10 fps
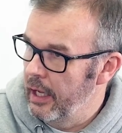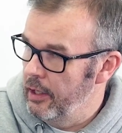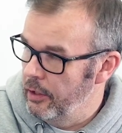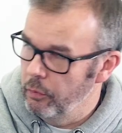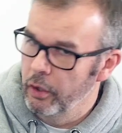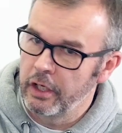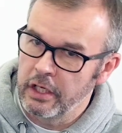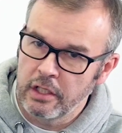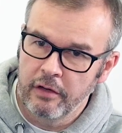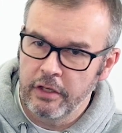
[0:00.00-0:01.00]
And the
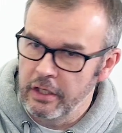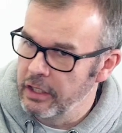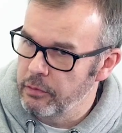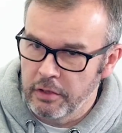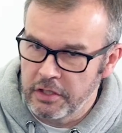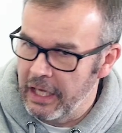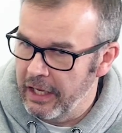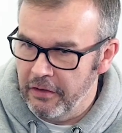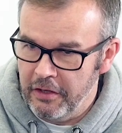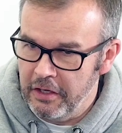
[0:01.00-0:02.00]
workings of it. You need to
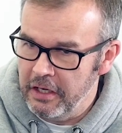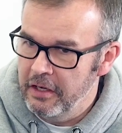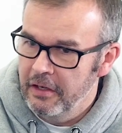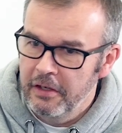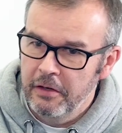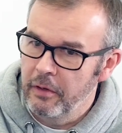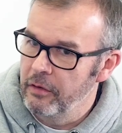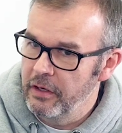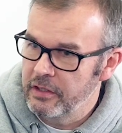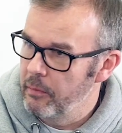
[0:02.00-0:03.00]
understand whether
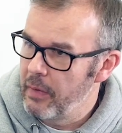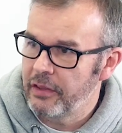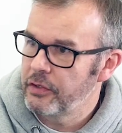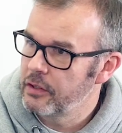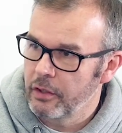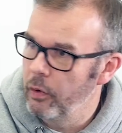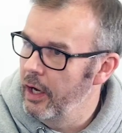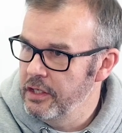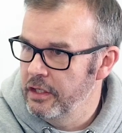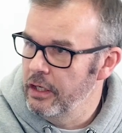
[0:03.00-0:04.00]
it's a maths
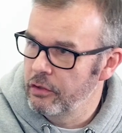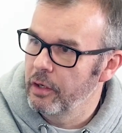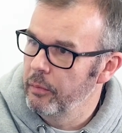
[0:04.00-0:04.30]
equation that you're trying to